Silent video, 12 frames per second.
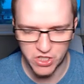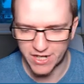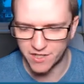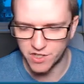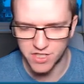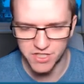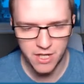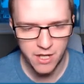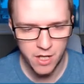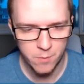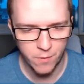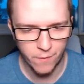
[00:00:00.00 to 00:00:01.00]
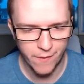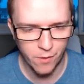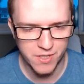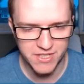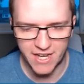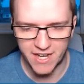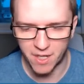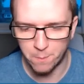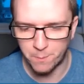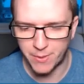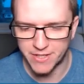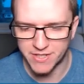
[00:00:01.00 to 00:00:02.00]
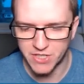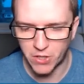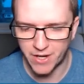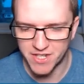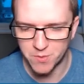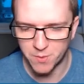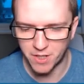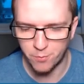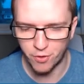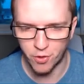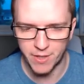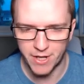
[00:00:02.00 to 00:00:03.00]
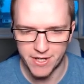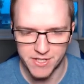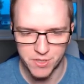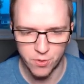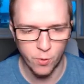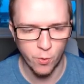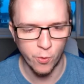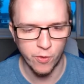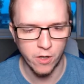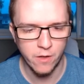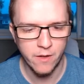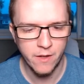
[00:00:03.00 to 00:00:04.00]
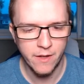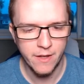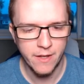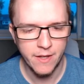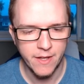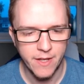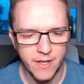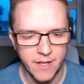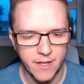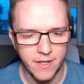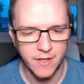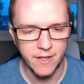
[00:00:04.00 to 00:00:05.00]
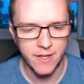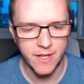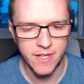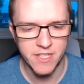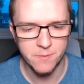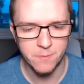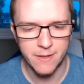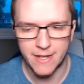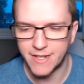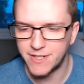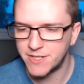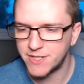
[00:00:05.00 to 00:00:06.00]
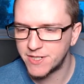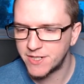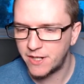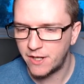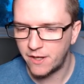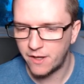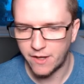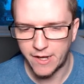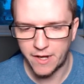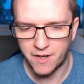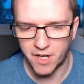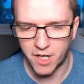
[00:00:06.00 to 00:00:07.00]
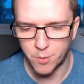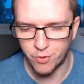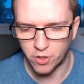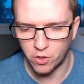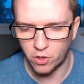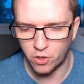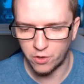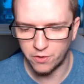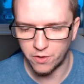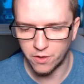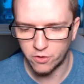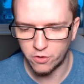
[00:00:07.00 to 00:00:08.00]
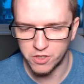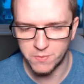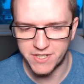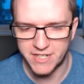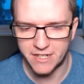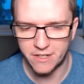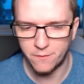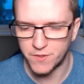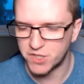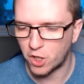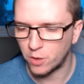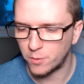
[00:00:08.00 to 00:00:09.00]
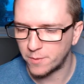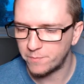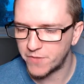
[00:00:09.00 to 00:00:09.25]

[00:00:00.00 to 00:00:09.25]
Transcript: changes. Pavelka's getting a bit tired, so we're going to bring on Anis Aura in his place. And I'm going to bring on Cosmin Din for Toma